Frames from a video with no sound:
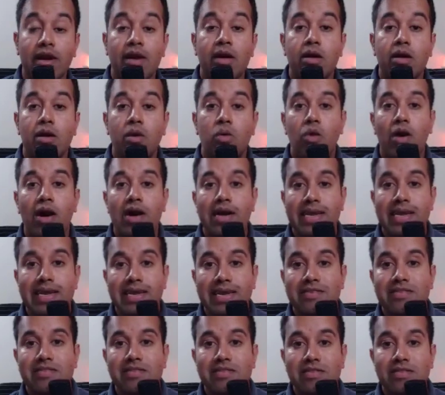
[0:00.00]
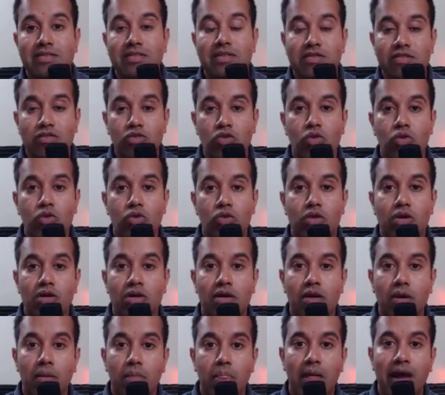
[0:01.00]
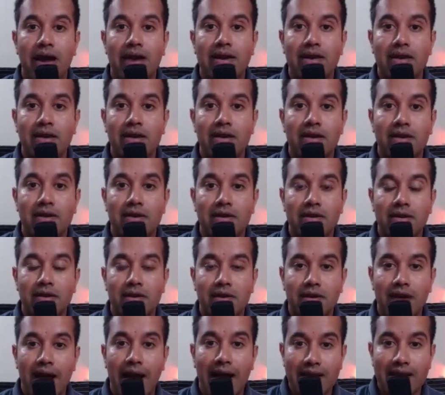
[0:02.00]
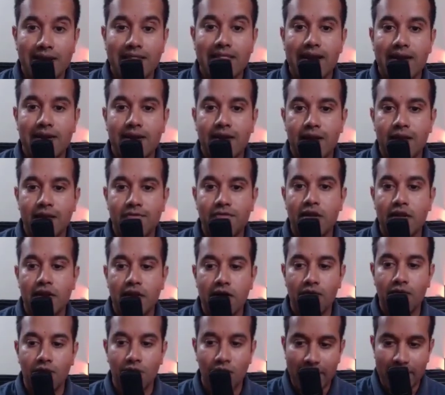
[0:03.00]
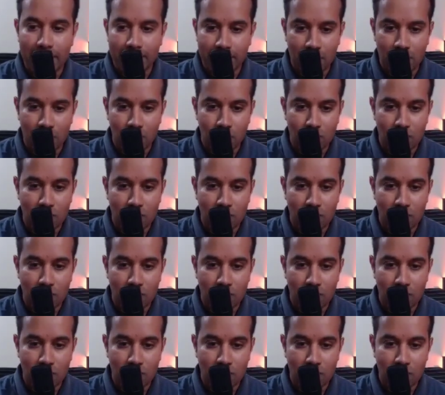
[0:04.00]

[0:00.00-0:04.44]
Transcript: why is the score that at that level right now?